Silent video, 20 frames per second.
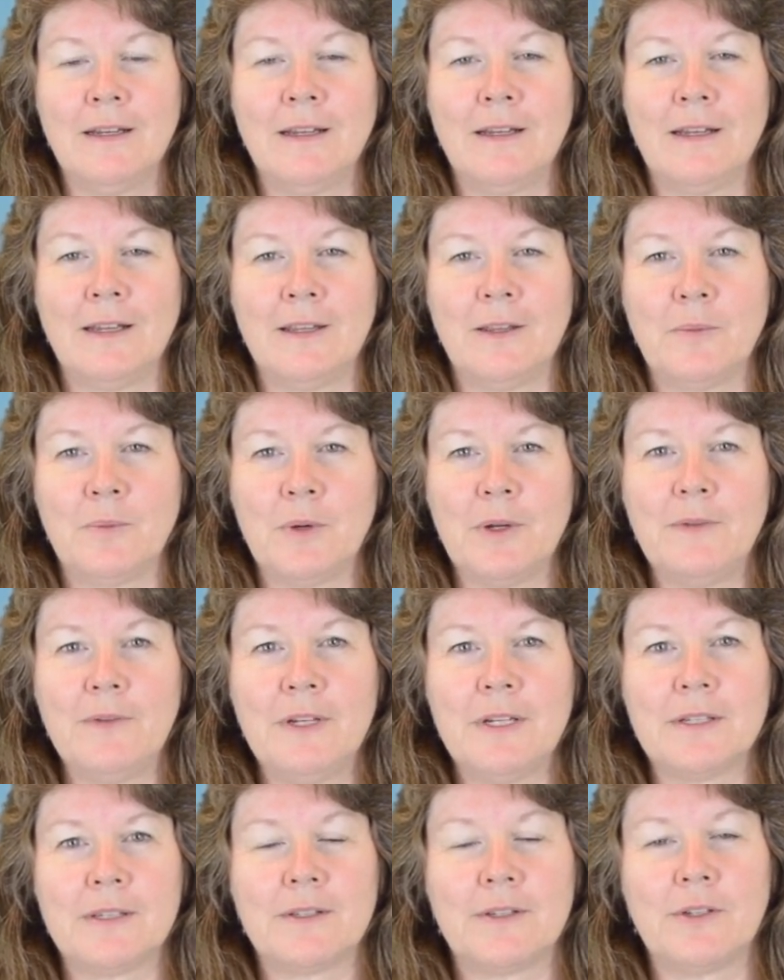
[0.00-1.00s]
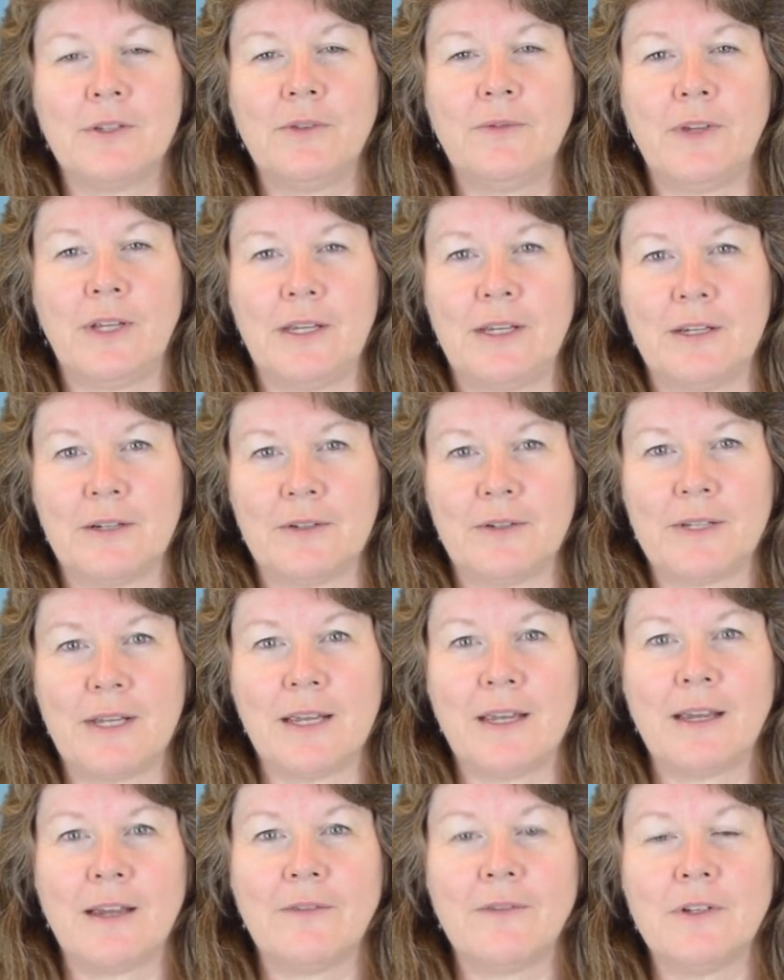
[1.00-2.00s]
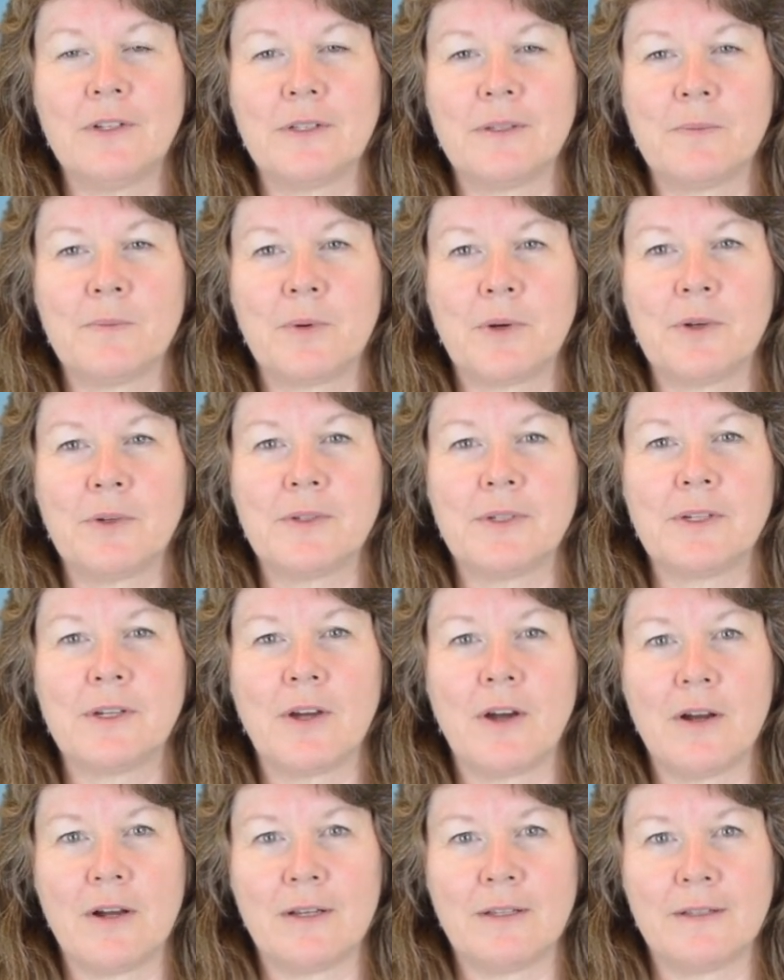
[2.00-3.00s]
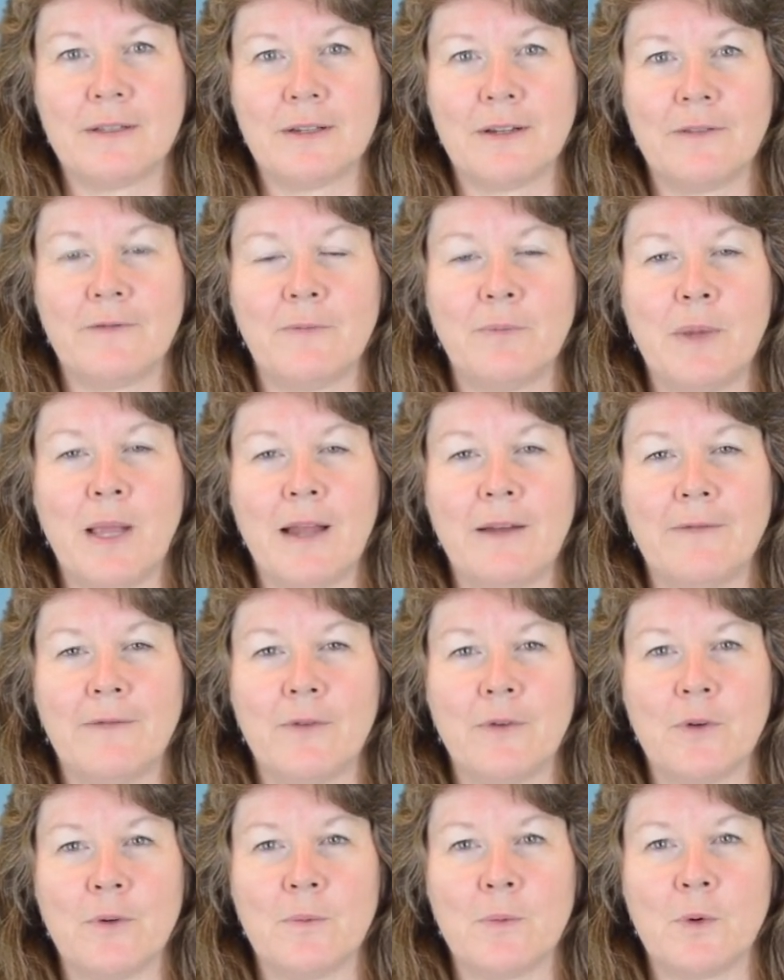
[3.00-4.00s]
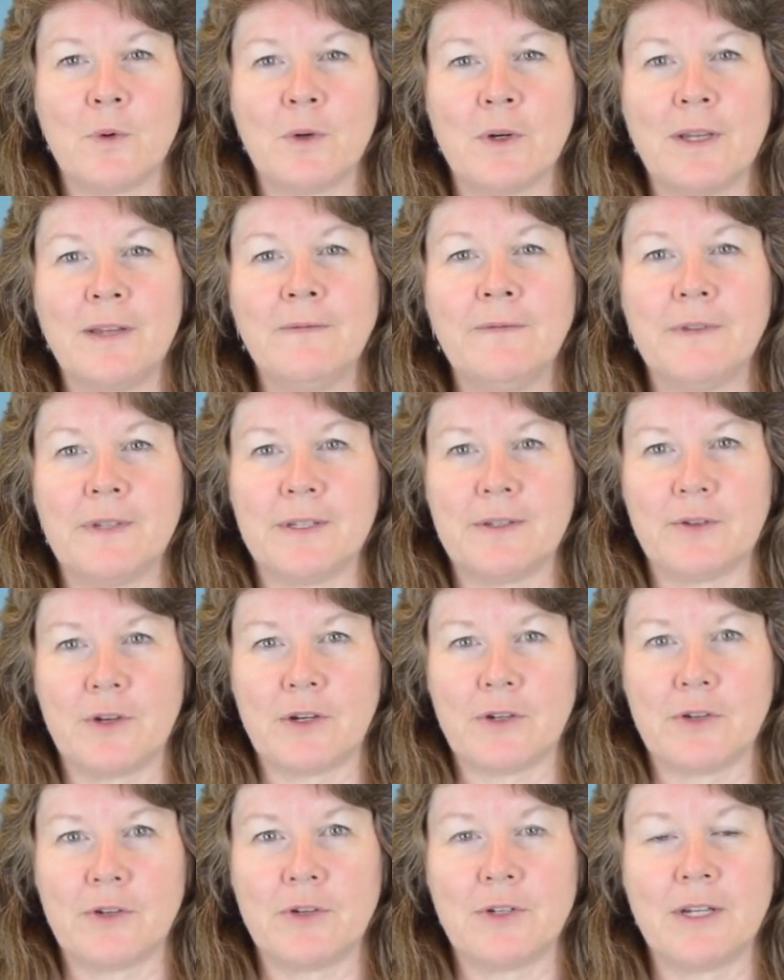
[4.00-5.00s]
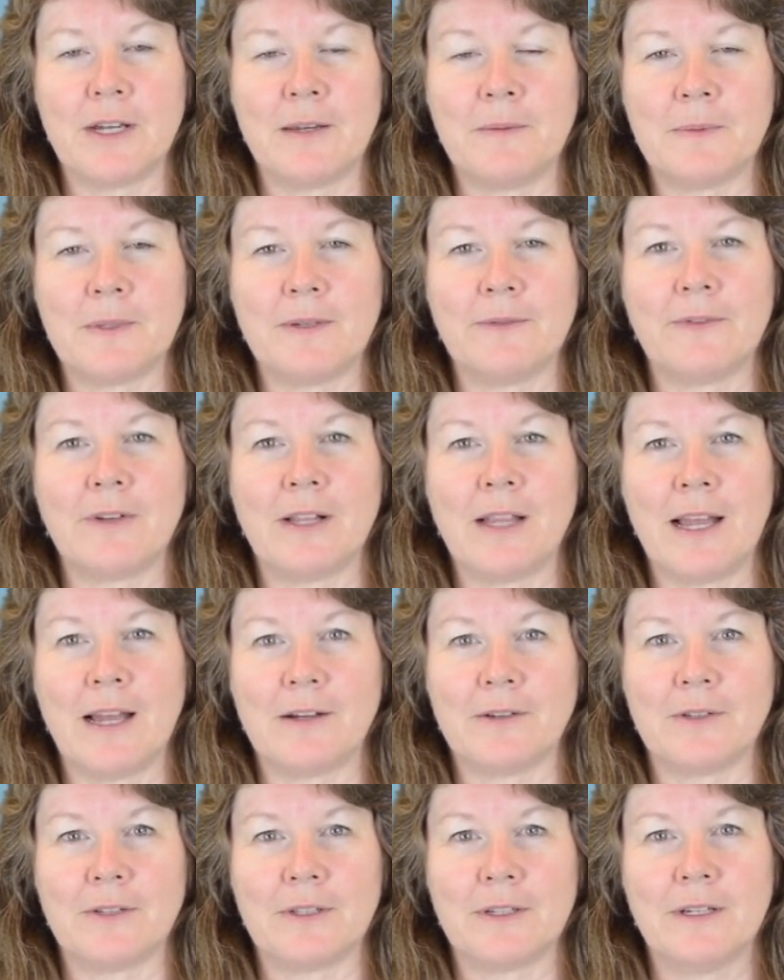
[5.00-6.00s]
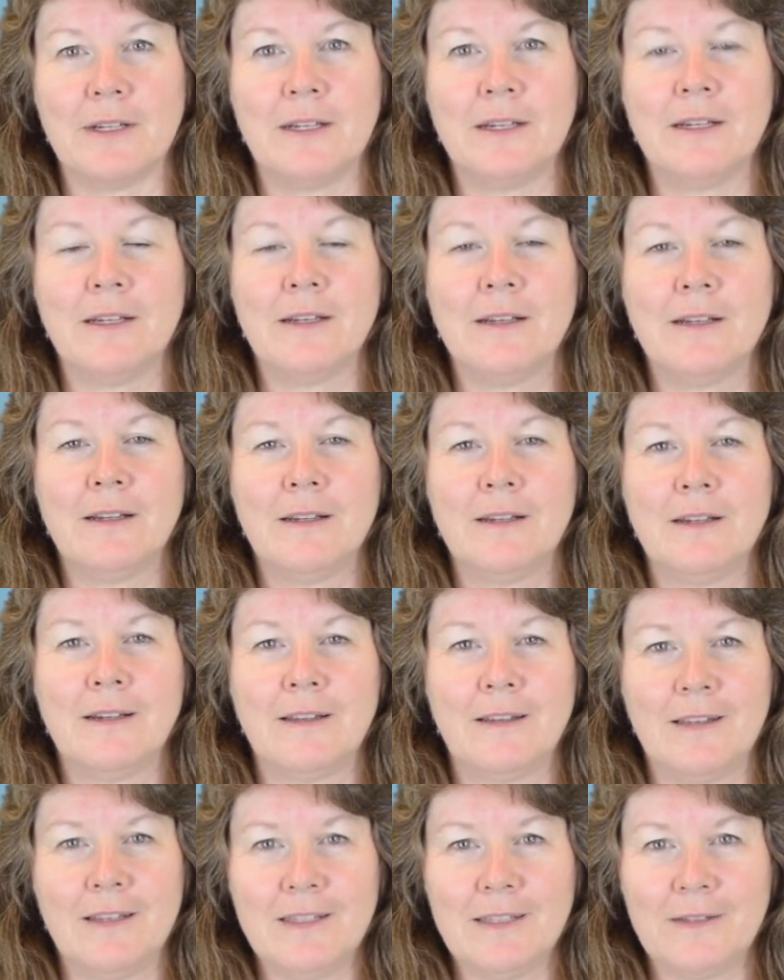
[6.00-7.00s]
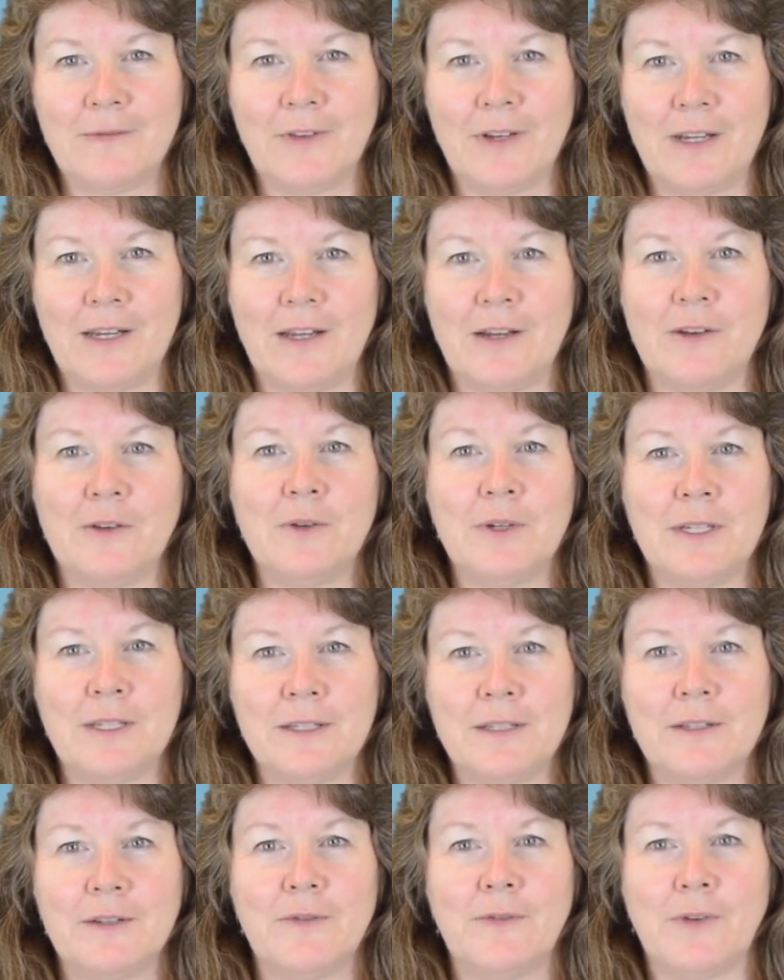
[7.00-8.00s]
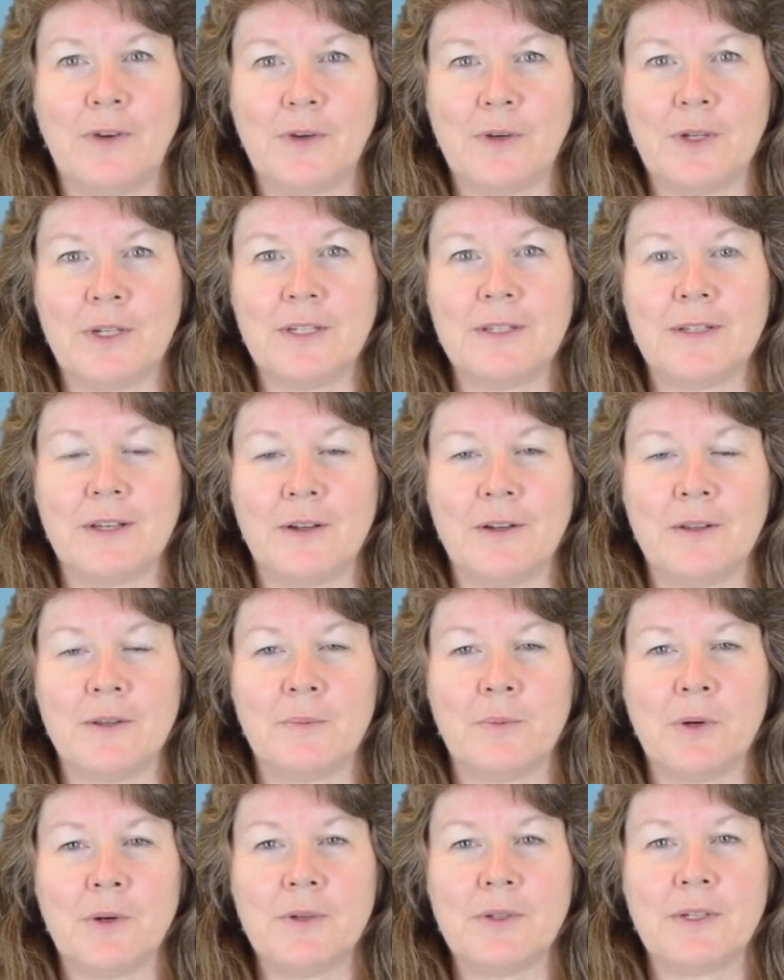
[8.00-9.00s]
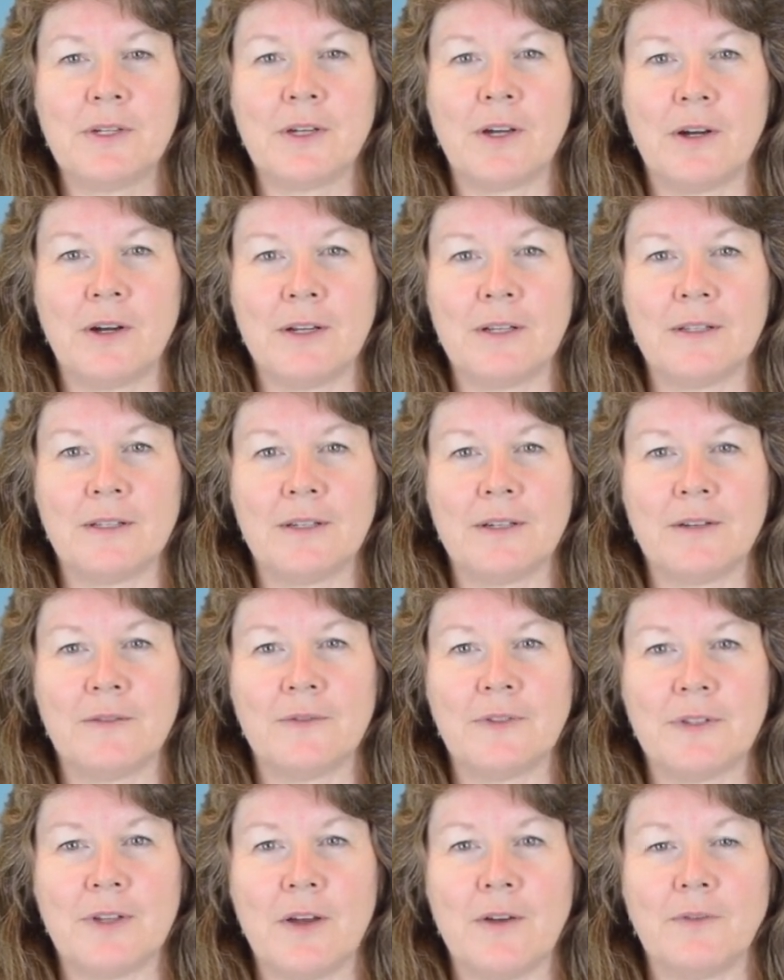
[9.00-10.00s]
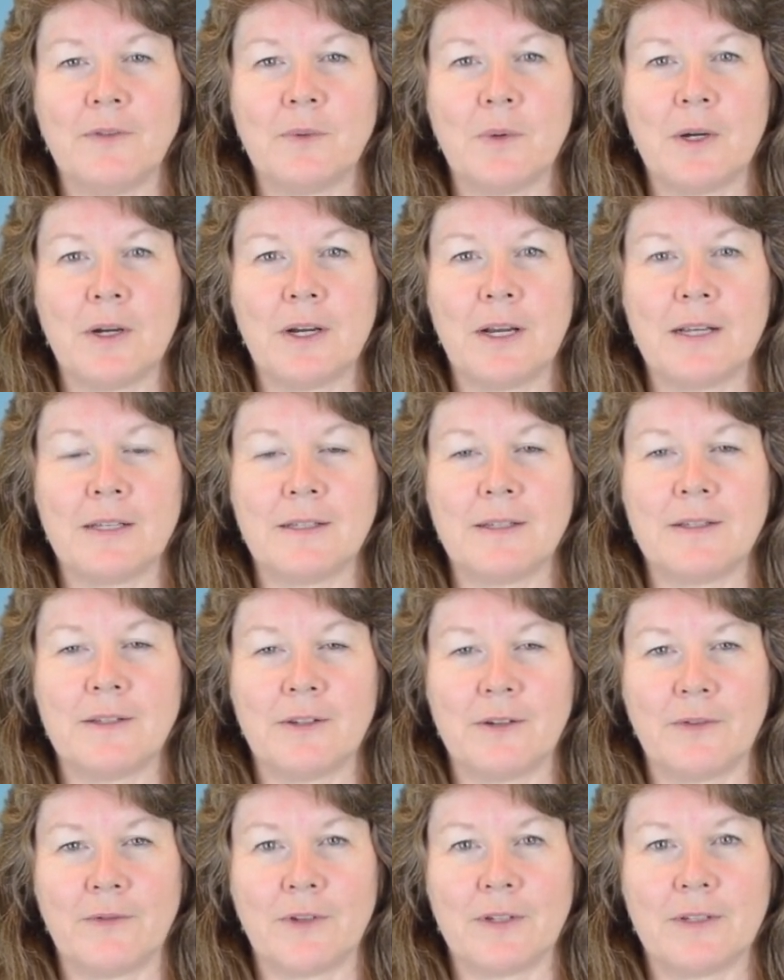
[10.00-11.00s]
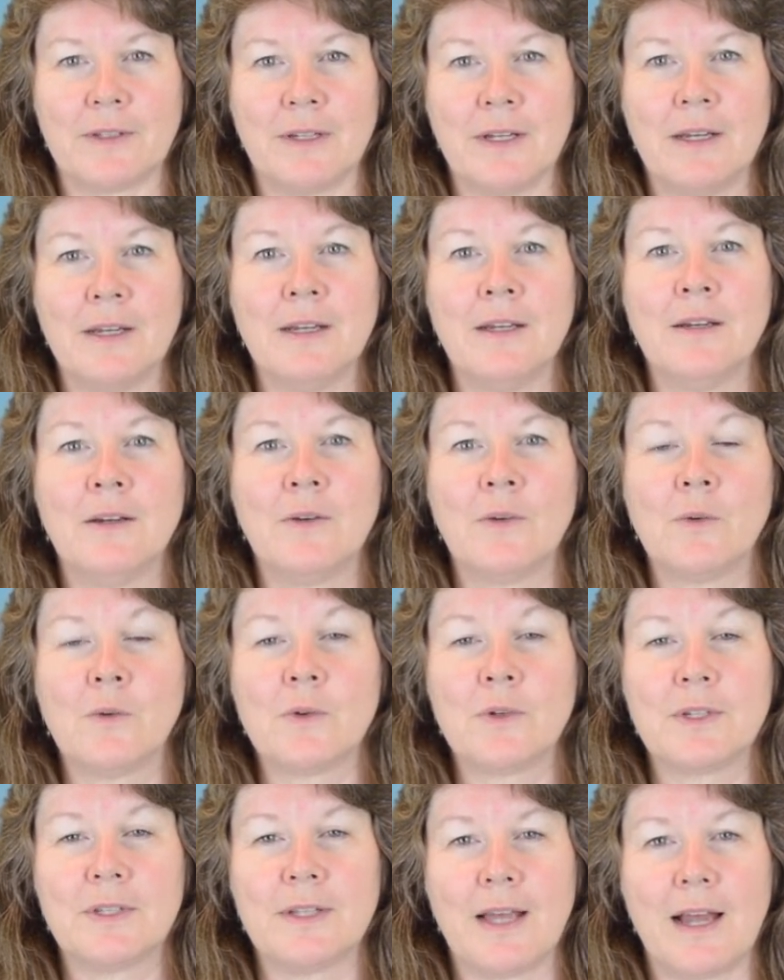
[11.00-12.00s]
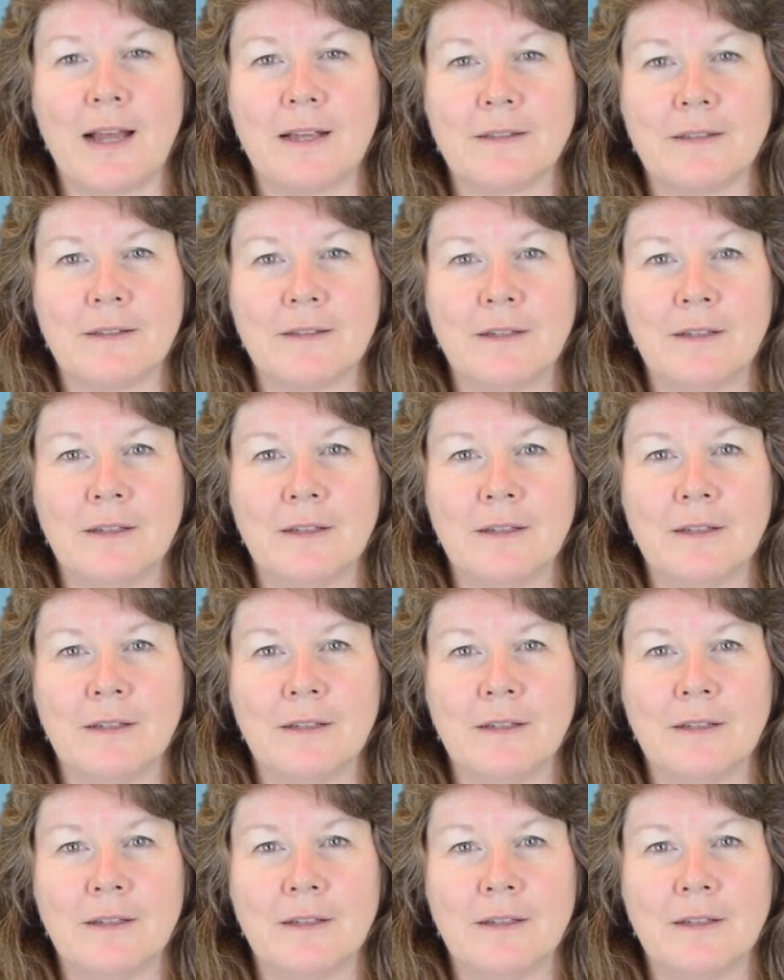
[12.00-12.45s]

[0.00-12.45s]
In the previous two videos, I covered some pros and cons of platform or infrastructure types of clouds. This video is to focus on the pros and cons of software as a service, or SaaS.